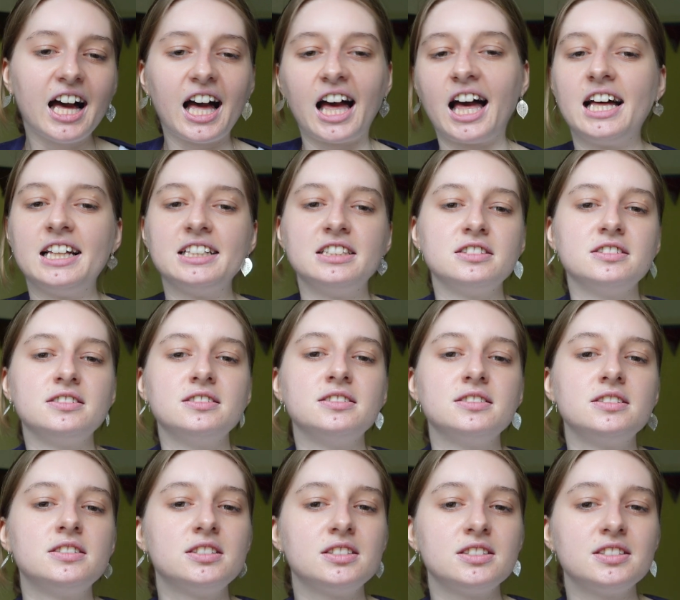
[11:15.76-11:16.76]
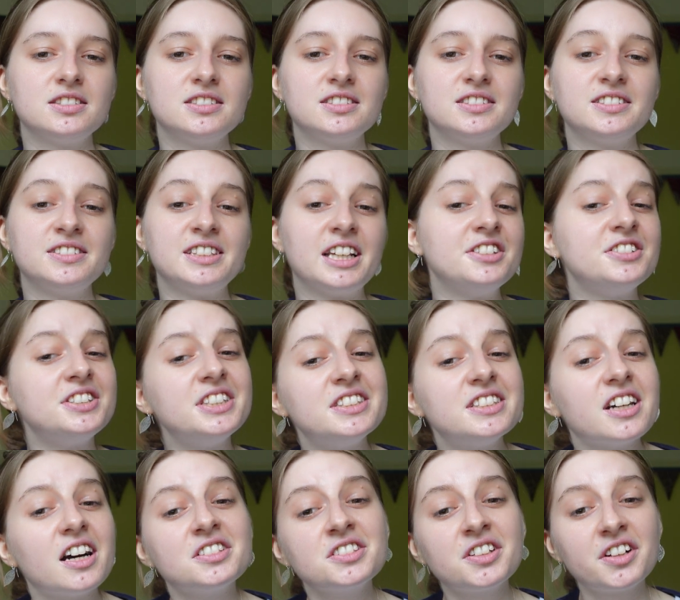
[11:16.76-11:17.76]
and then she
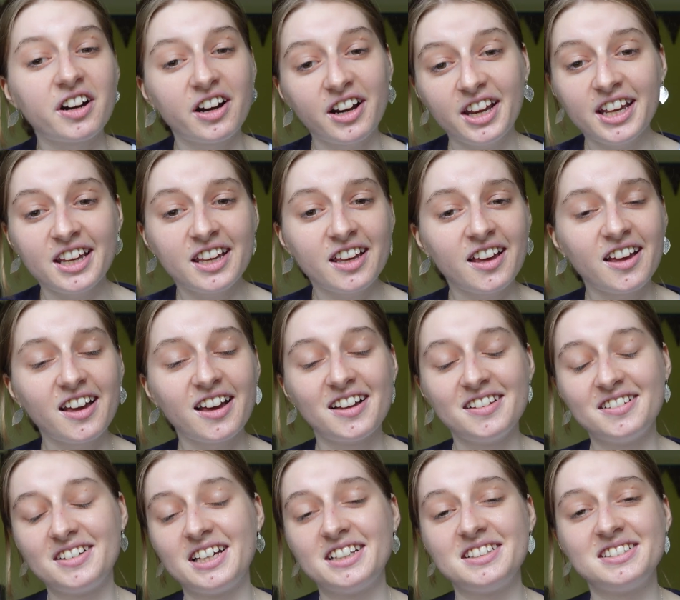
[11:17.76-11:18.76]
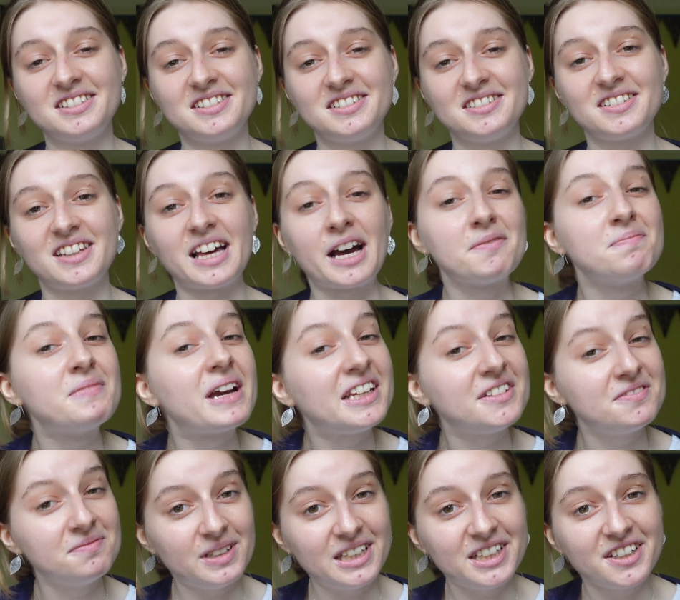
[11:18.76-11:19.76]
started crying, and then that
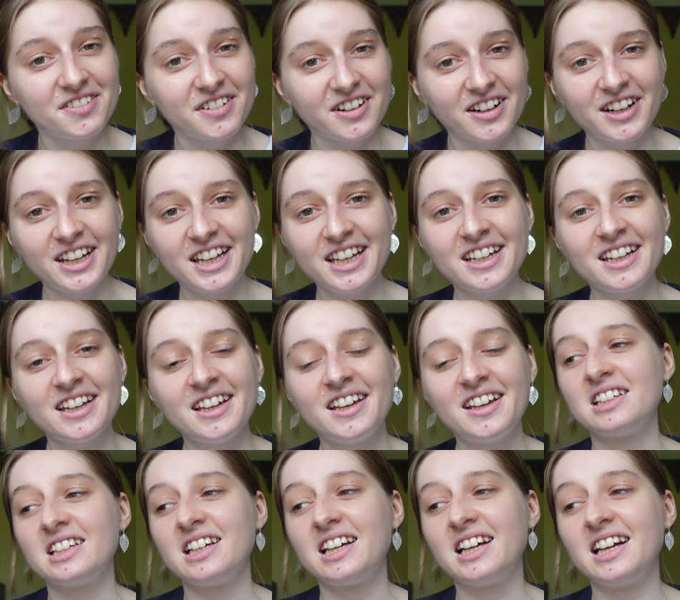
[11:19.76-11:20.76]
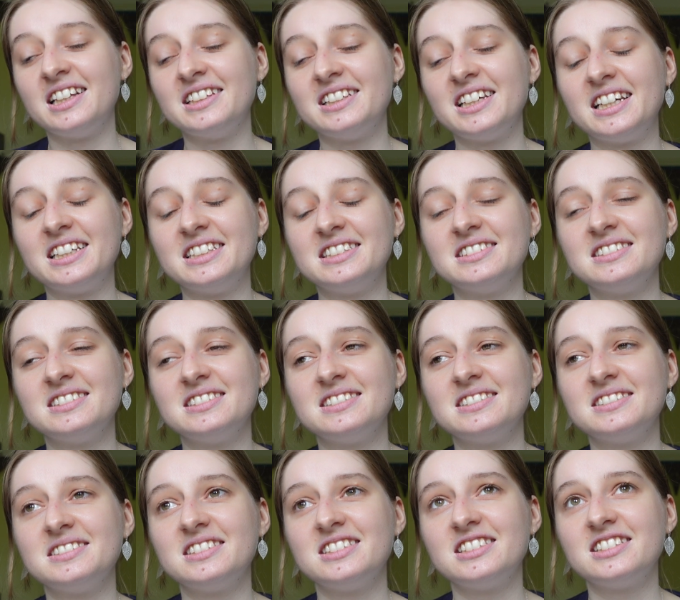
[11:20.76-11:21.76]
made me cry. And
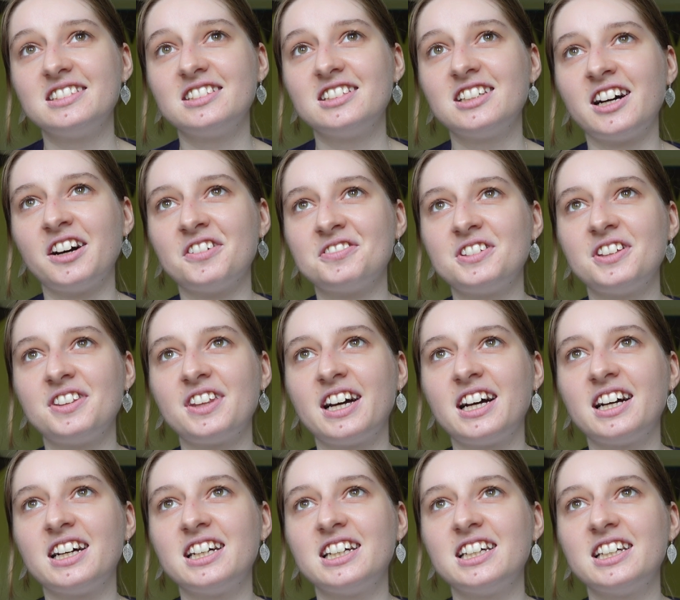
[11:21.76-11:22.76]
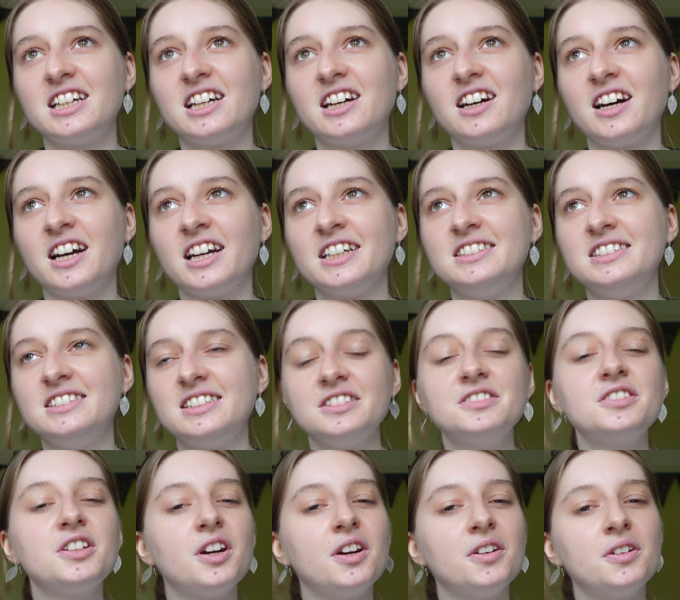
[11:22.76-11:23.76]
then after that, I
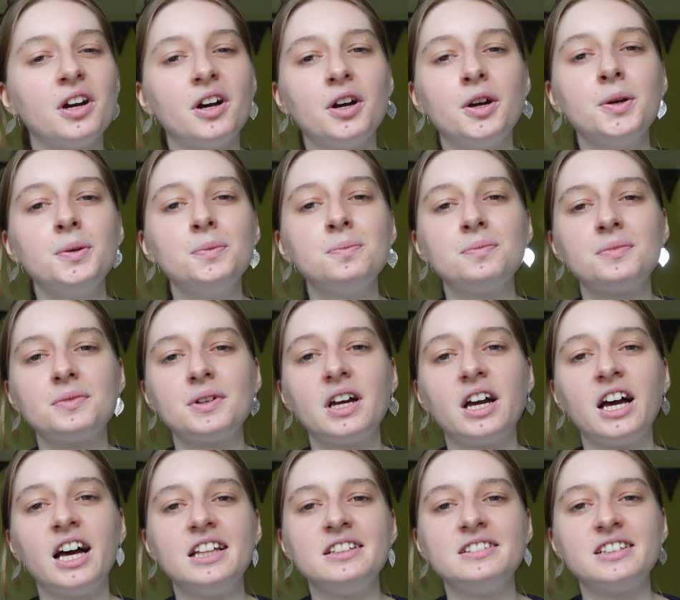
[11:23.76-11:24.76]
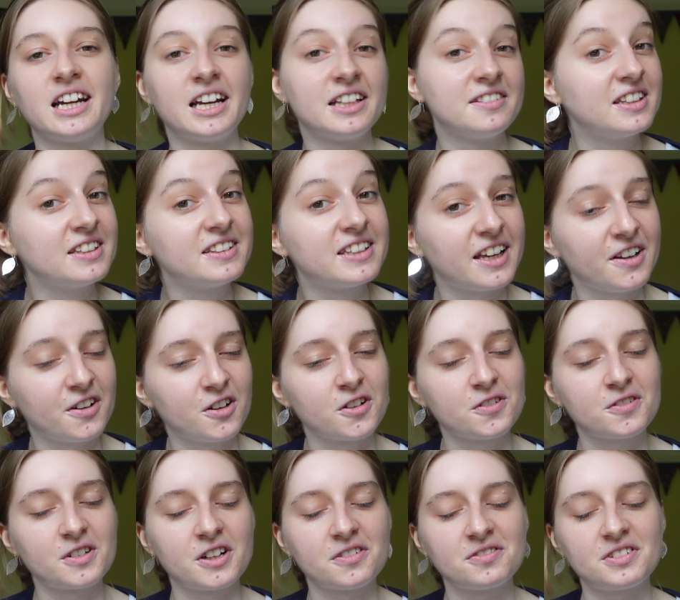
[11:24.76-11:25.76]
did go home, and I had the day
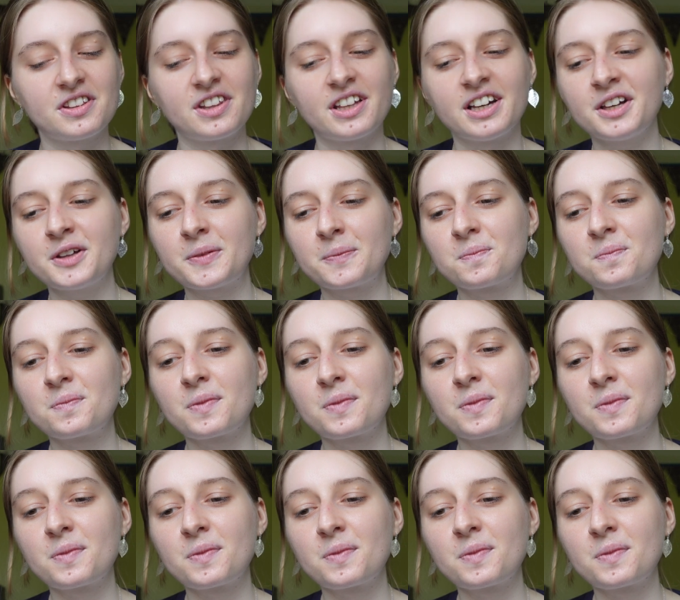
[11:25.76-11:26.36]
off after that.